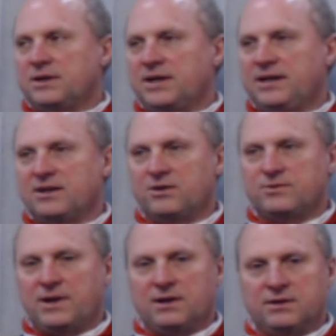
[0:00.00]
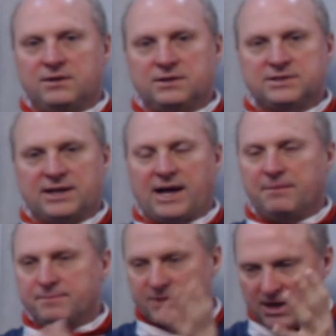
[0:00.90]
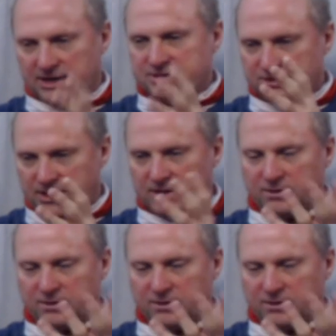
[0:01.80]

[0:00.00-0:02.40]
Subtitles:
He turned around and looks, and I'm concentrating